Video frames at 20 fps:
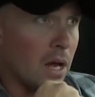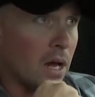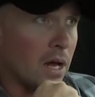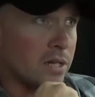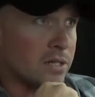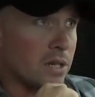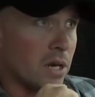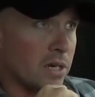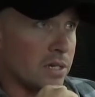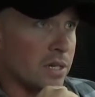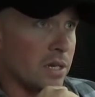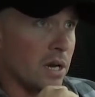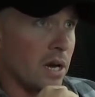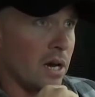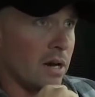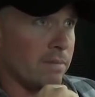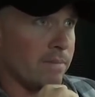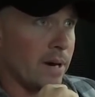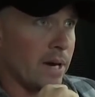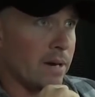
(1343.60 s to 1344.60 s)
talk to
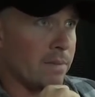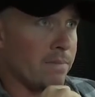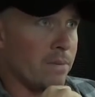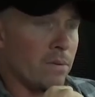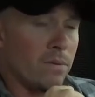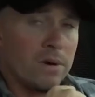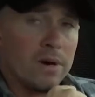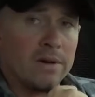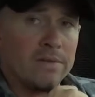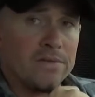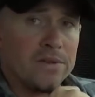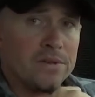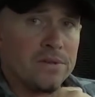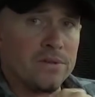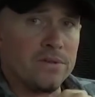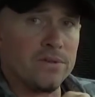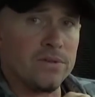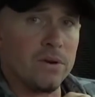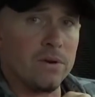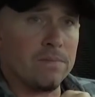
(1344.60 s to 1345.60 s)
God about it, but whatever you
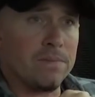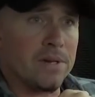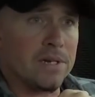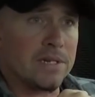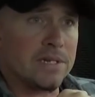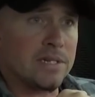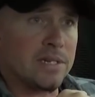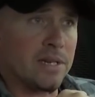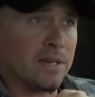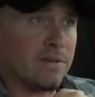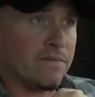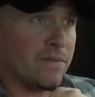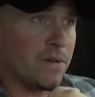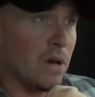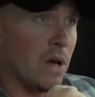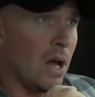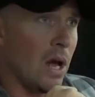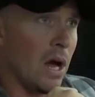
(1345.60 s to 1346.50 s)
do, don't be deceived.